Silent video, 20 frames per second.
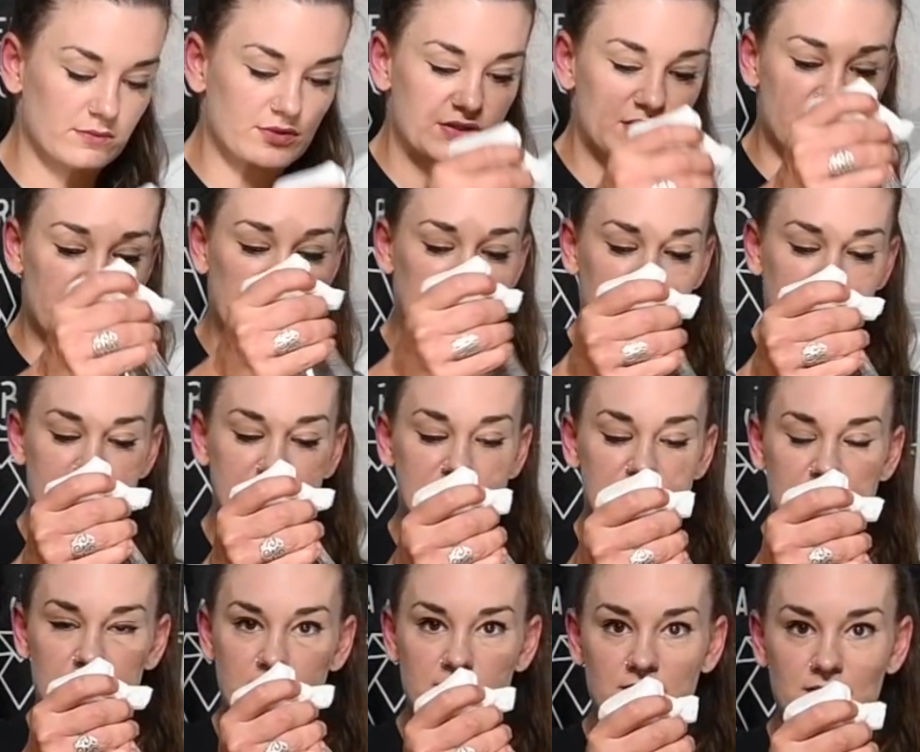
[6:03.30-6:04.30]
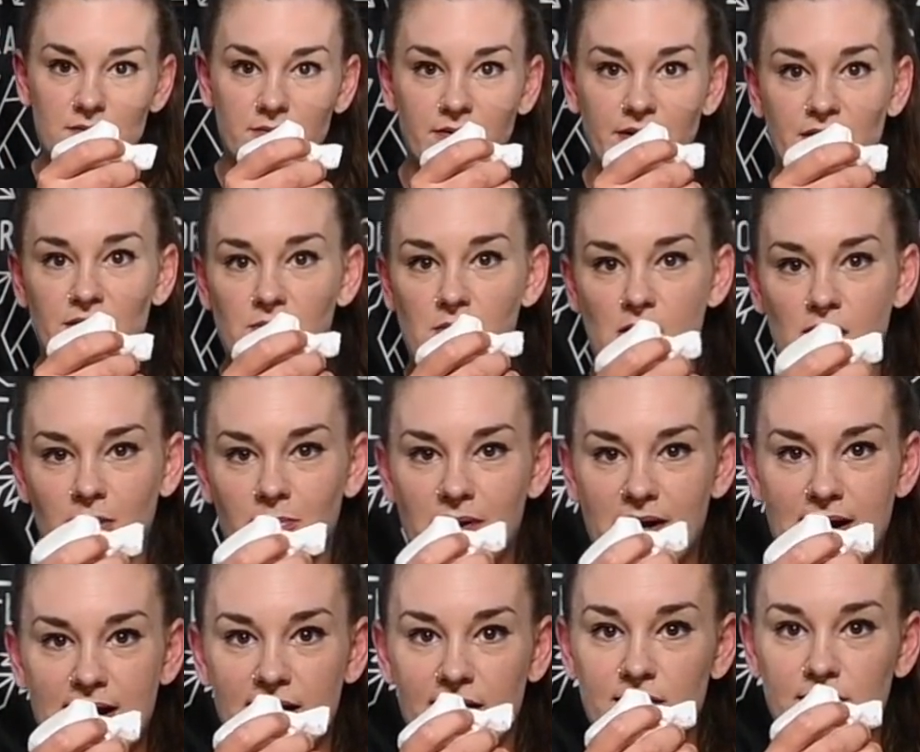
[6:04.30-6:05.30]
this when you walk
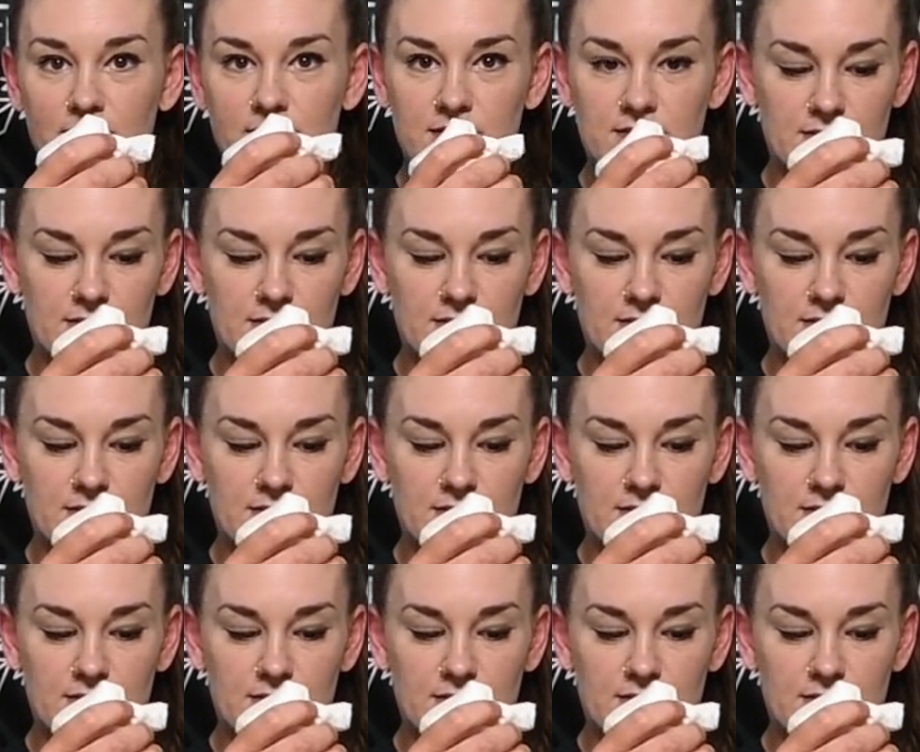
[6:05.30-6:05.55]
by it.